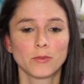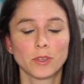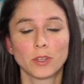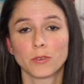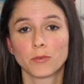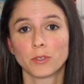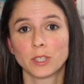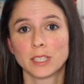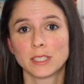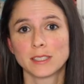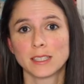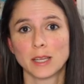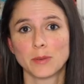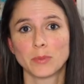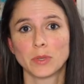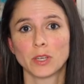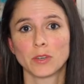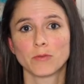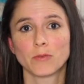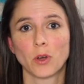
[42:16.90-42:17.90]
feel free to send
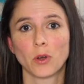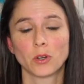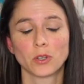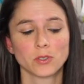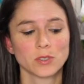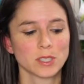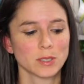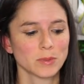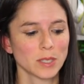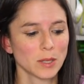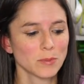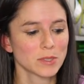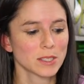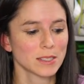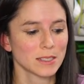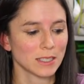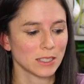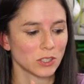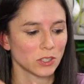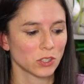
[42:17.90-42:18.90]
me a photo. Sometimes
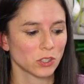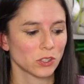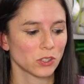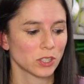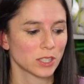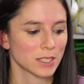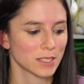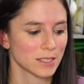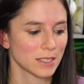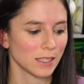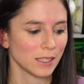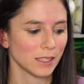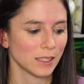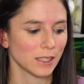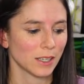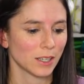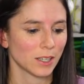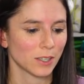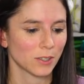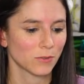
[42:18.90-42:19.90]
it's easier to see
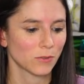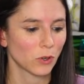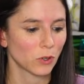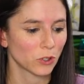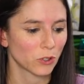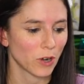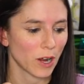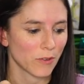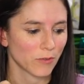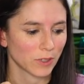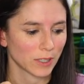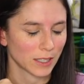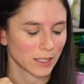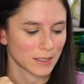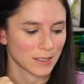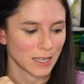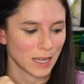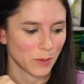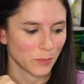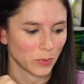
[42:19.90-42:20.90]
a photographic
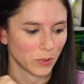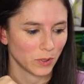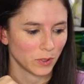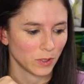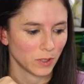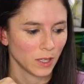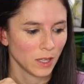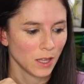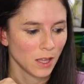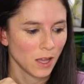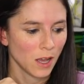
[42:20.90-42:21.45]
example